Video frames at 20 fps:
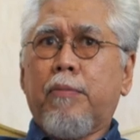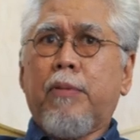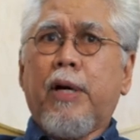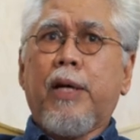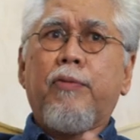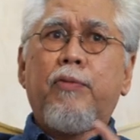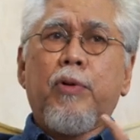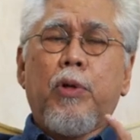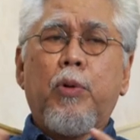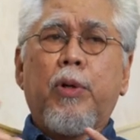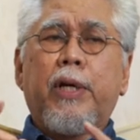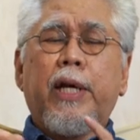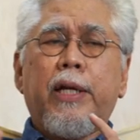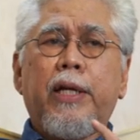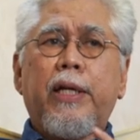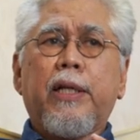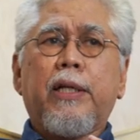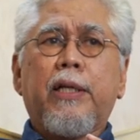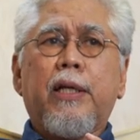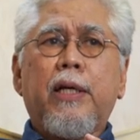But if you look at
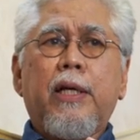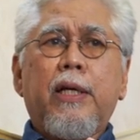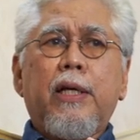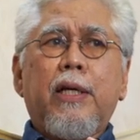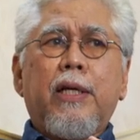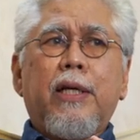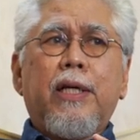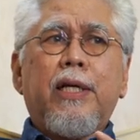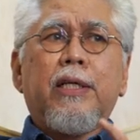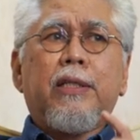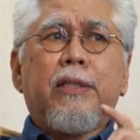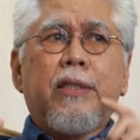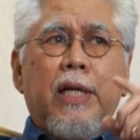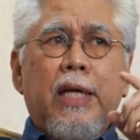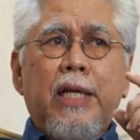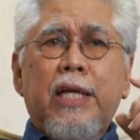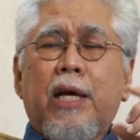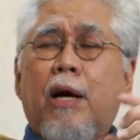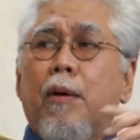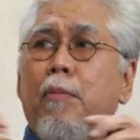it, it's
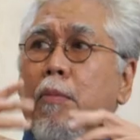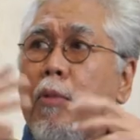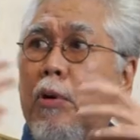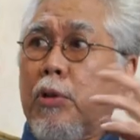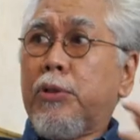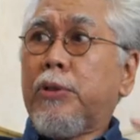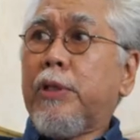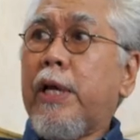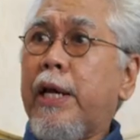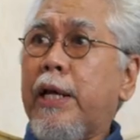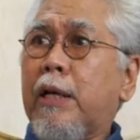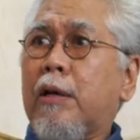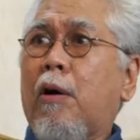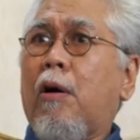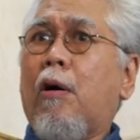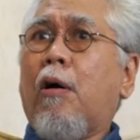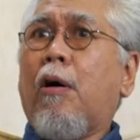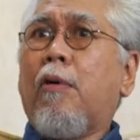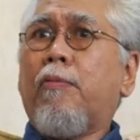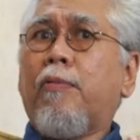really a mosaic
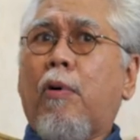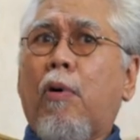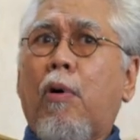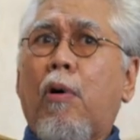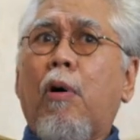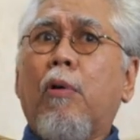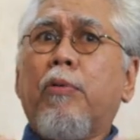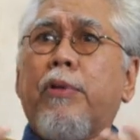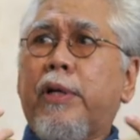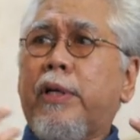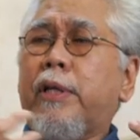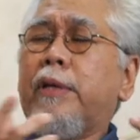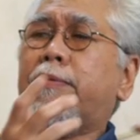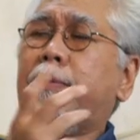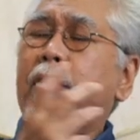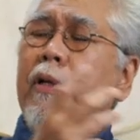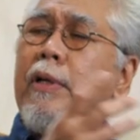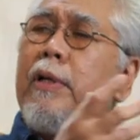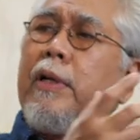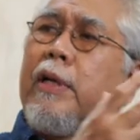of all the
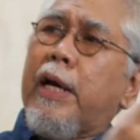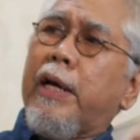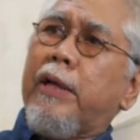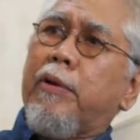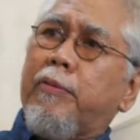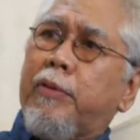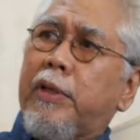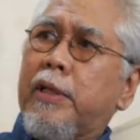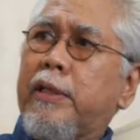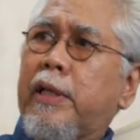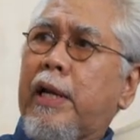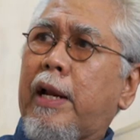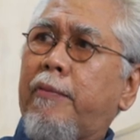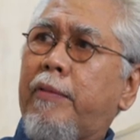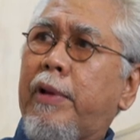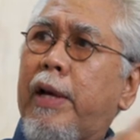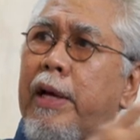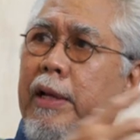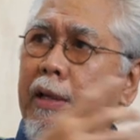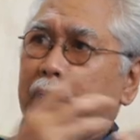different kind of things that
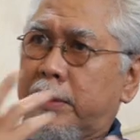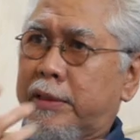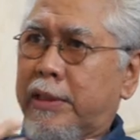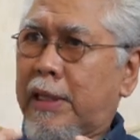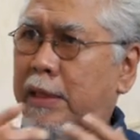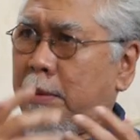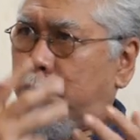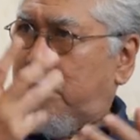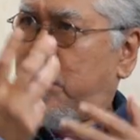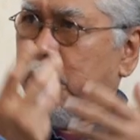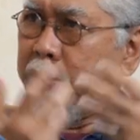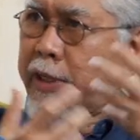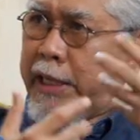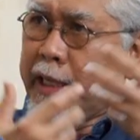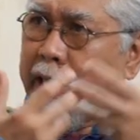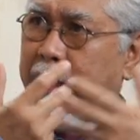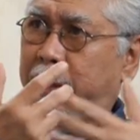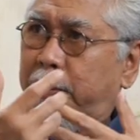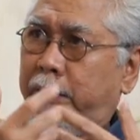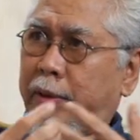I've done. It's like a mosaic
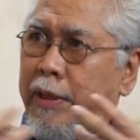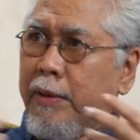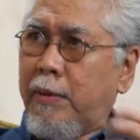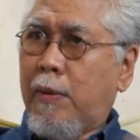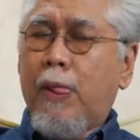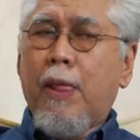anyway.